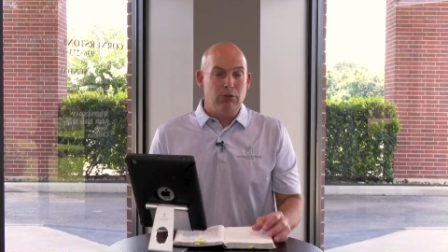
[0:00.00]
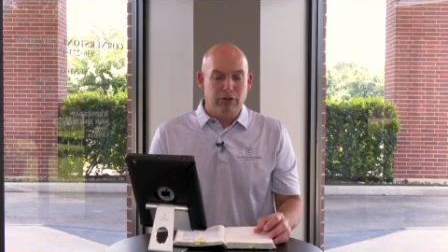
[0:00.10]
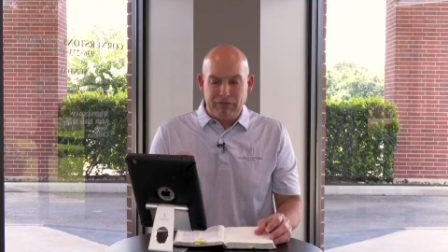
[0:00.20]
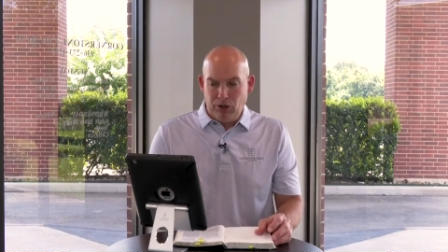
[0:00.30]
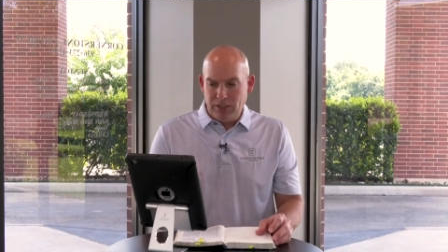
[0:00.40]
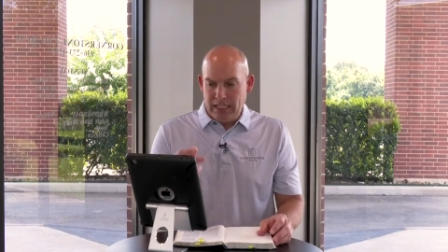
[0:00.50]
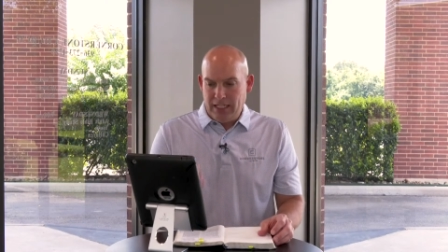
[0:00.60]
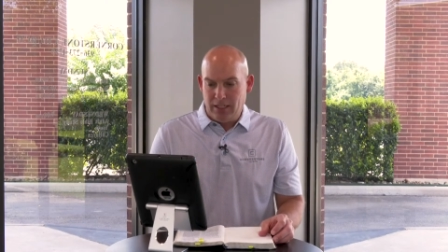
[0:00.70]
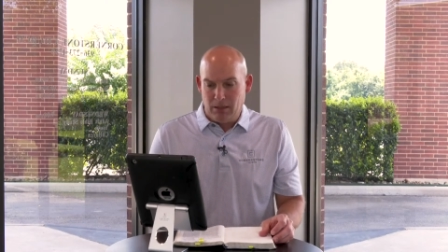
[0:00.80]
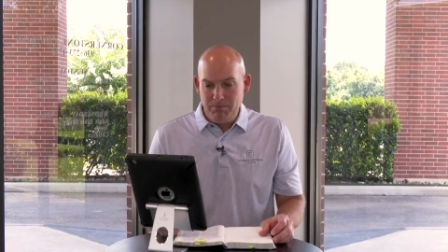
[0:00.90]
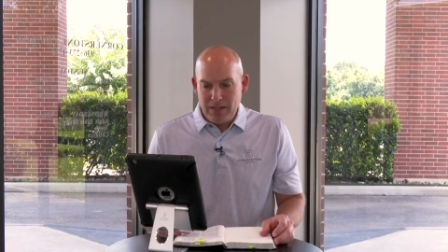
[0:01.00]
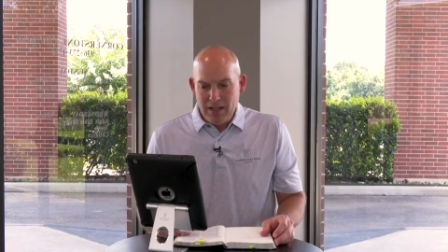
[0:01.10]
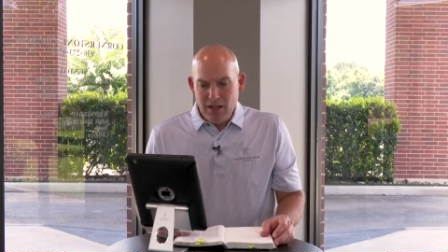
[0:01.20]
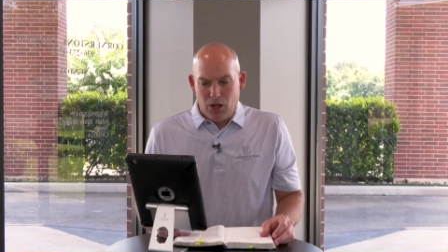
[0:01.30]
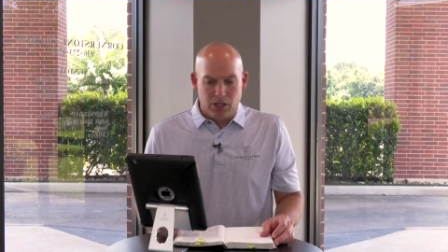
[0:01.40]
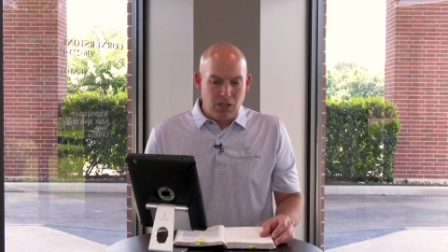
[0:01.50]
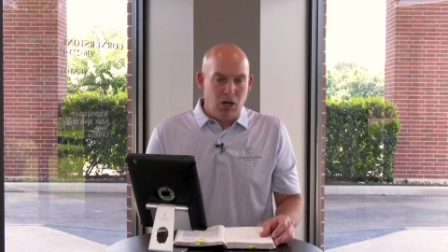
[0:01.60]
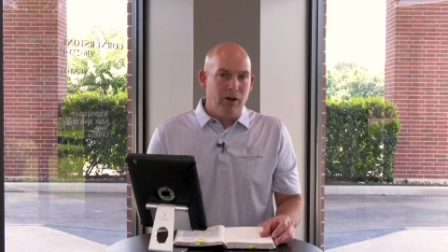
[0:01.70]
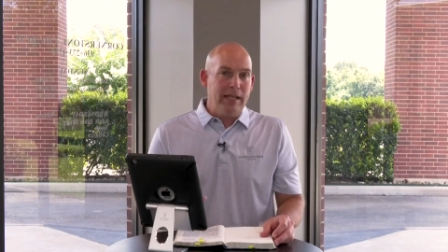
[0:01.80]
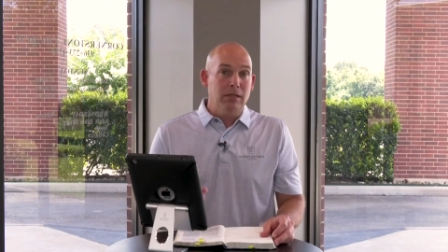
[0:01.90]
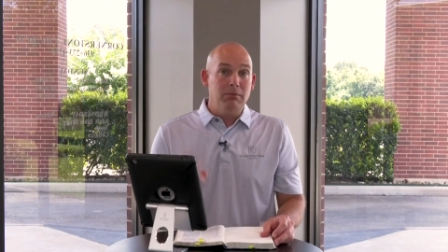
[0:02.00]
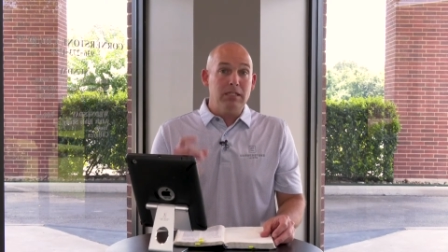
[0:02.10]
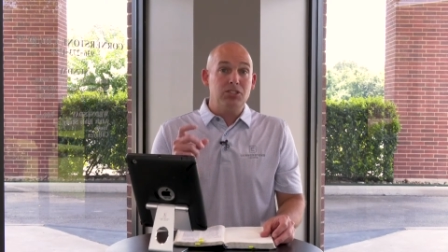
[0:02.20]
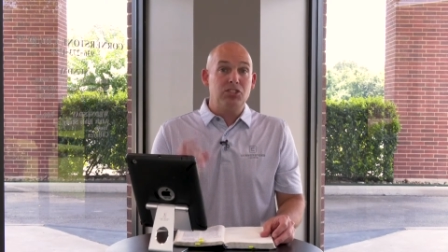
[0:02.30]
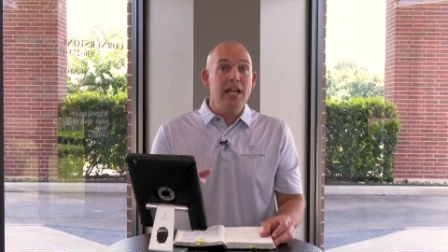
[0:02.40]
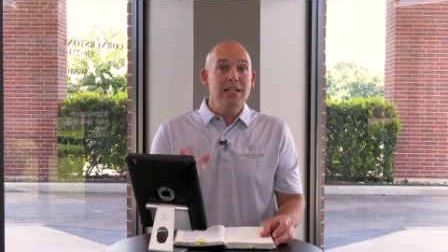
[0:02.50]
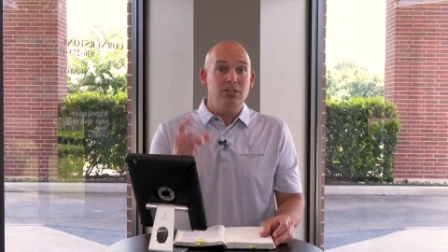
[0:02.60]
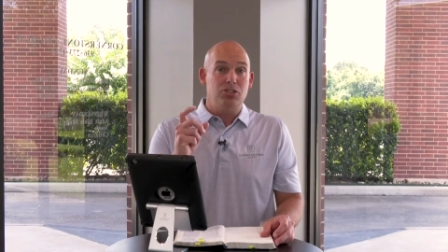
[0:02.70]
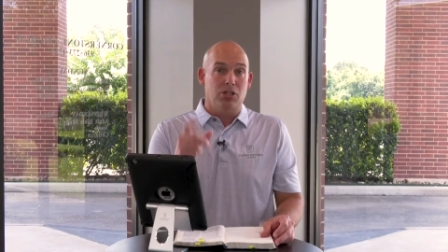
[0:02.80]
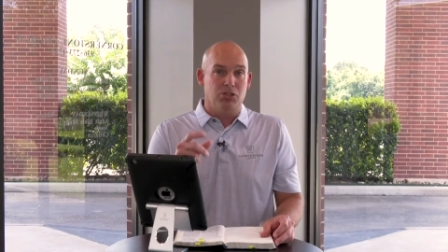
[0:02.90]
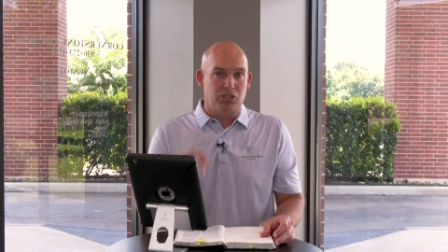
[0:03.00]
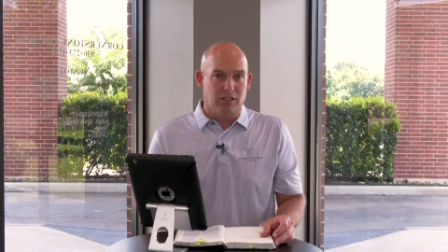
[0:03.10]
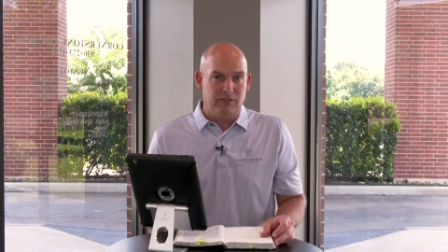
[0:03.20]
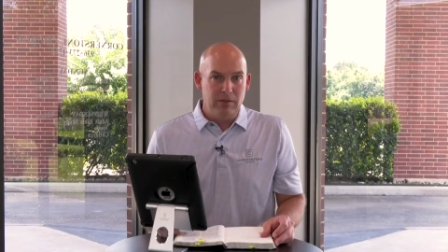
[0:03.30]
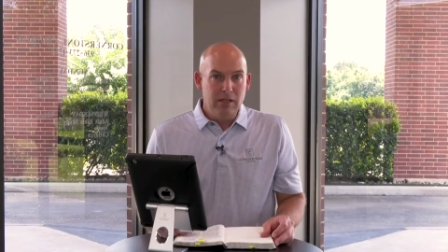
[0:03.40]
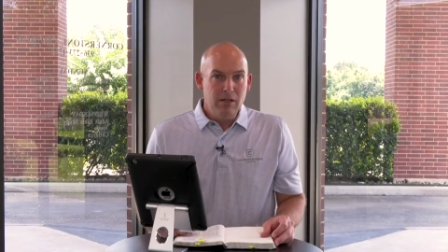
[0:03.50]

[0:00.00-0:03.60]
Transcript: They refer to him or call him Saint Joseph.